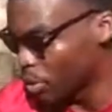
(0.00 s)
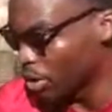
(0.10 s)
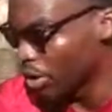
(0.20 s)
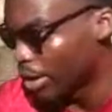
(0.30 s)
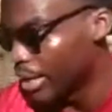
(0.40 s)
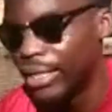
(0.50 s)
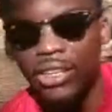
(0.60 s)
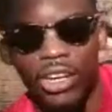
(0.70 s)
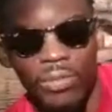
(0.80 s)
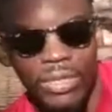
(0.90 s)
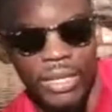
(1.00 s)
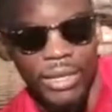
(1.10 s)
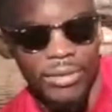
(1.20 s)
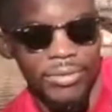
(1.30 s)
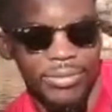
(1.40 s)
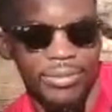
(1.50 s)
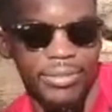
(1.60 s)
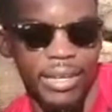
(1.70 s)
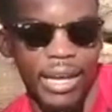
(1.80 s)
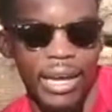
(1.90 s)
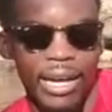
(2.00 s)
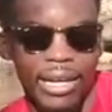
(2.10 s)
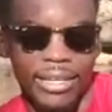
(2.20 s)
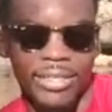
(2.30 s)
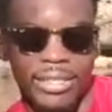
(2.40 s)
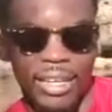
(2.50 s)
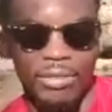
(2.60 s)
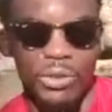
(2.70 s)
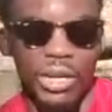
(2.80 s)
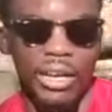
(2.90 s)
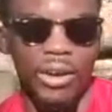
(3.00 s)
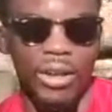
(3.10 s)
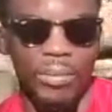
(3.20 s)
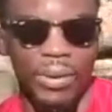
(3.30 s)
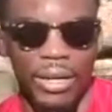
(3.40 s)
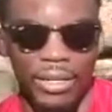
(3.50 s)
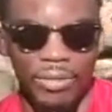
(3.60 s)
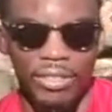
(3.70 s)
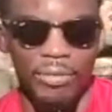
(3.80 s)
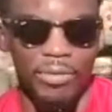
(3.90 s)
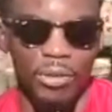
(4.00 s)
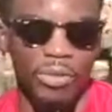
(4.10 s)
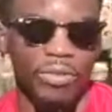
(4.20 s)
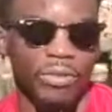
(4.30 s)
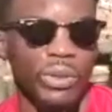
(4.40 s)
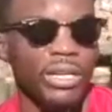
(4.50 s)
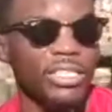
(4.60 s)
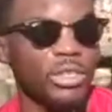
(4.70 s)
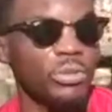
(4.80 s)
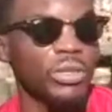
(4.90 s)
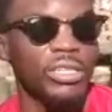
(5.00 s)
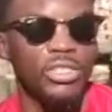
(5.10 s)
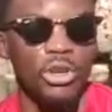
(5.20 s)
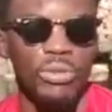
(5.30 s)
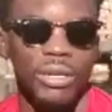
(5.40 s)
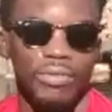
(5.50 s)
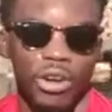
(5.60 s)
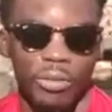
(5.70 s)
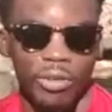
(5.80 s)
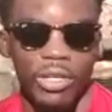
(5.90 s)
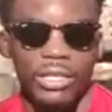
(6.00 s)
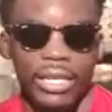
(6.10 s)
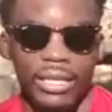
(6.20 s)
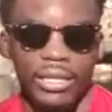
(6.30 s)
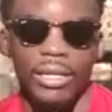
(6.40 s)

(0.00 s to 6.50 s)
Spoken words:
all, in terms of ourselves, we are all part of some form of, we consume some form of content,